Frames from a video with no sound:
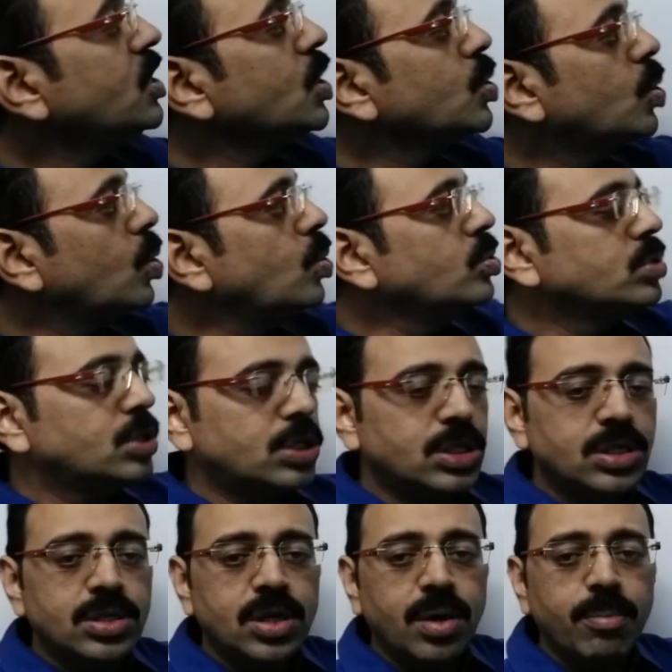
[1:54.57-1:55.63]
the goods
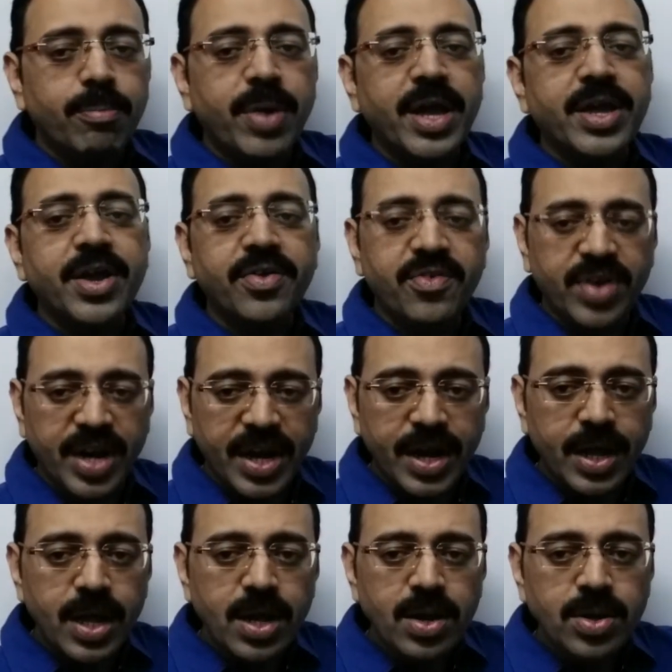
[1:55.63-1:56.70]
by a
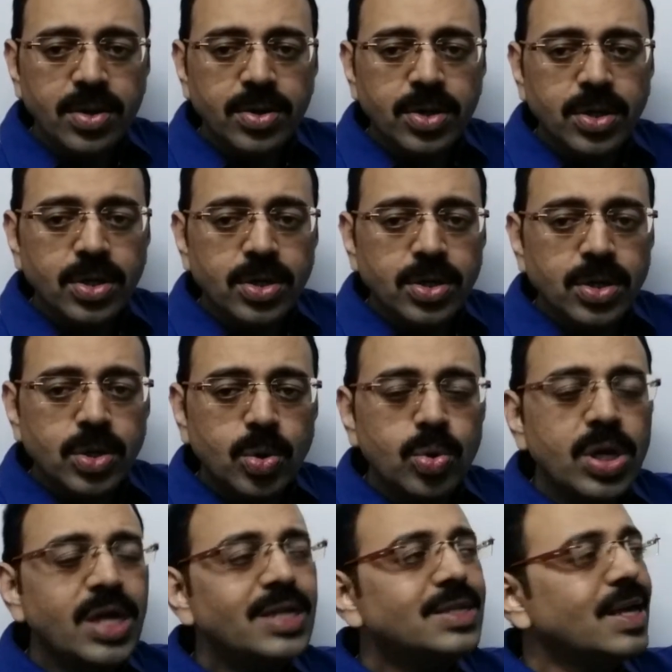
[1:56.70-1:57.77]
trader to
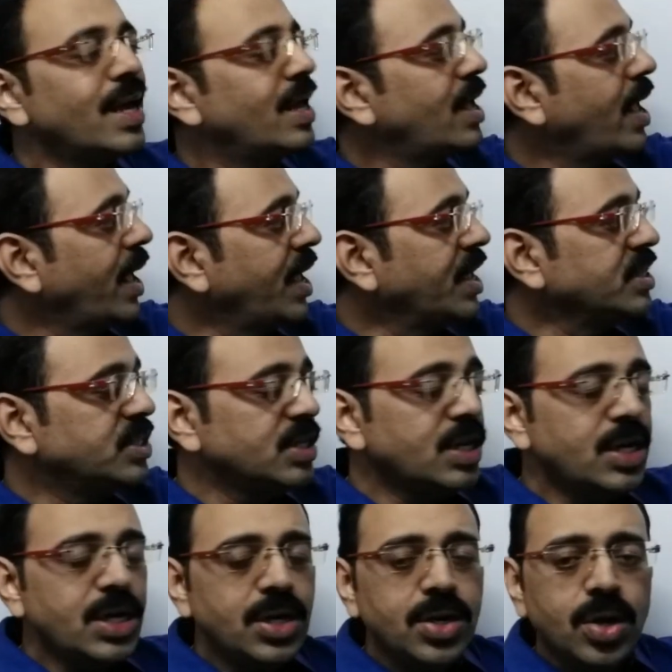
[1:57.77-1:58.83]
his
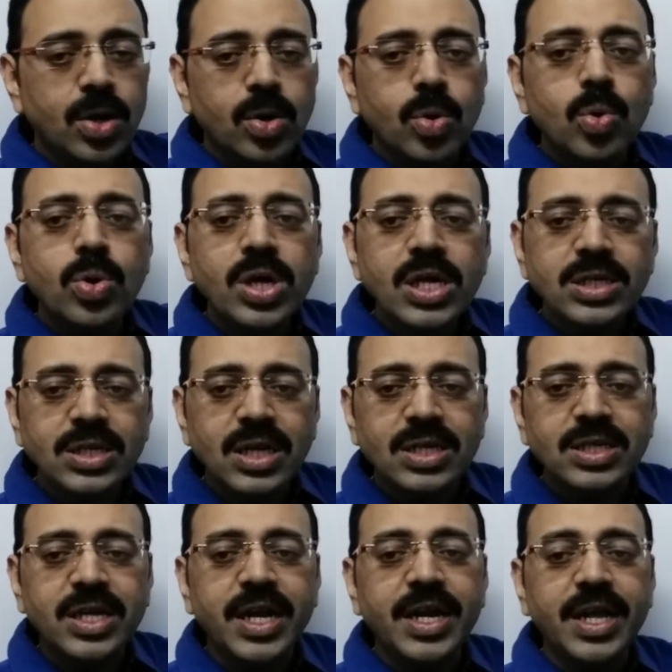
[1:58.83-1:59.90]
agent who is
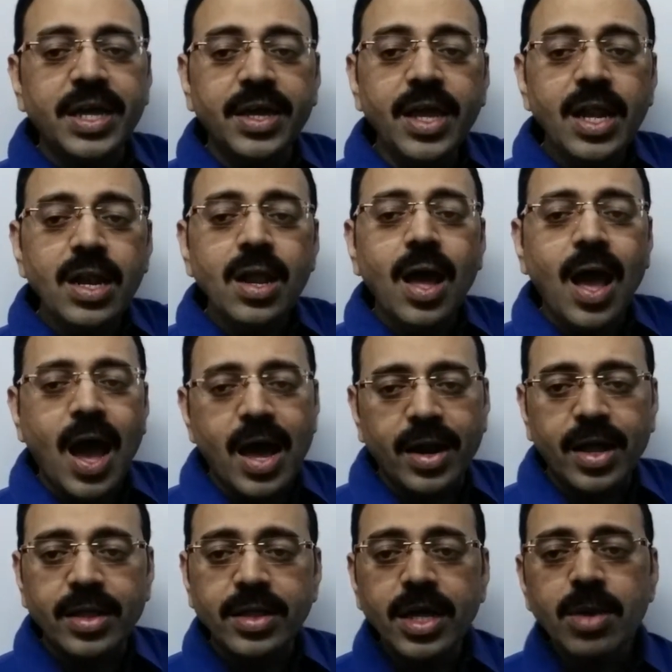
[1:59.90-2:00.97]
residing in
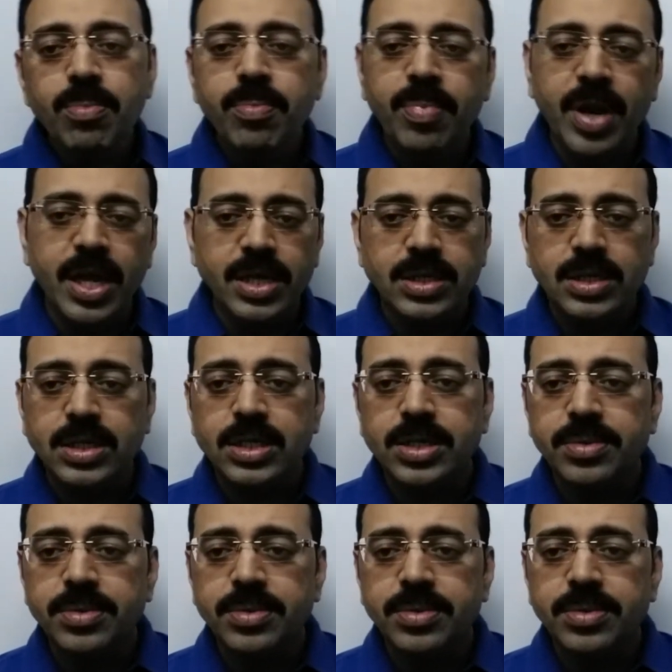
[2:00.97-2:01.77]
another place.